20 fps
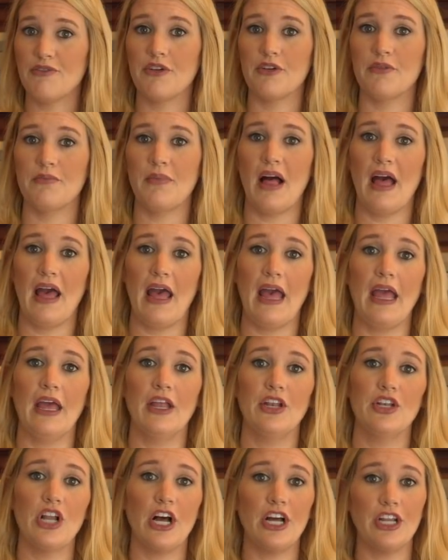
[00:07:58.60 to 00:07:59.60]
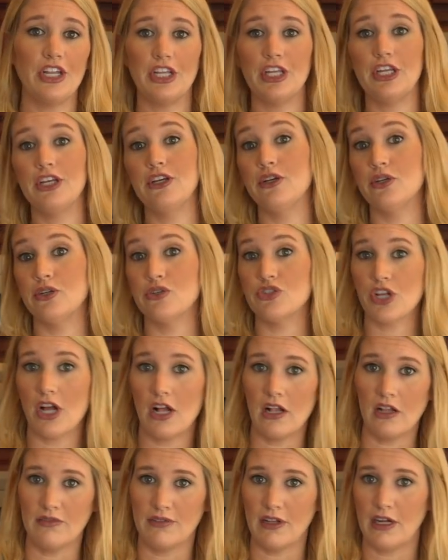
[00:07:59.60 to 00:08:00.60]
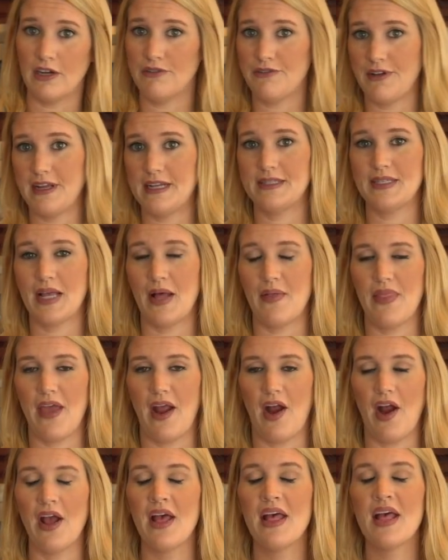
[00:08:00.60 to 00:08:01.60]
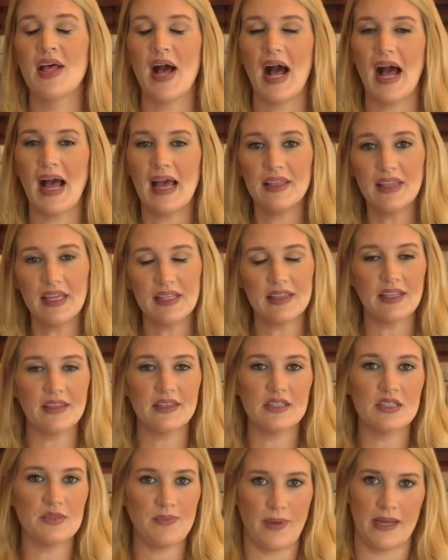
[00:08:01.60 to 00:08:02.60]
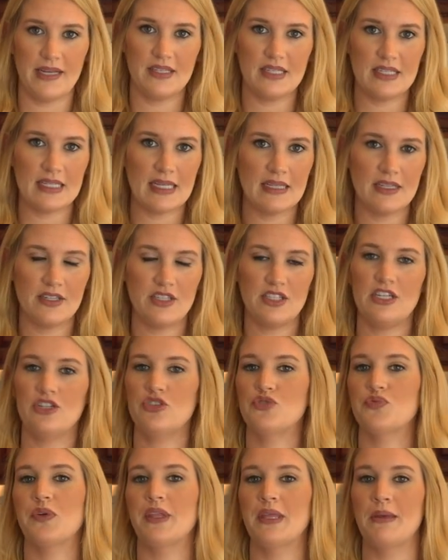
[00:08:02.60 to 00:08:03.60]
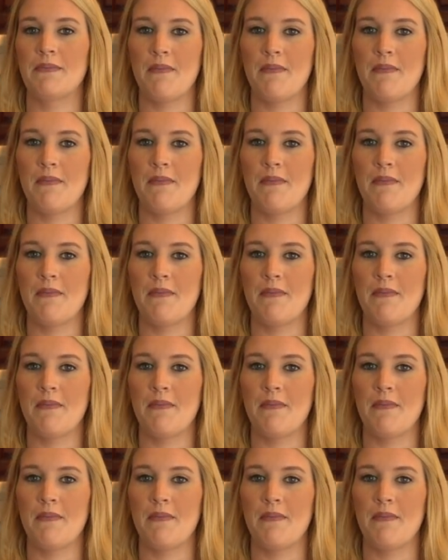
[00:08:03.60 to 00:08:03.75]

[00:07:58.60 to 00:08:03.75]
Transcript: for my not huge cauliflower fans out there, I think that the spices in this dish really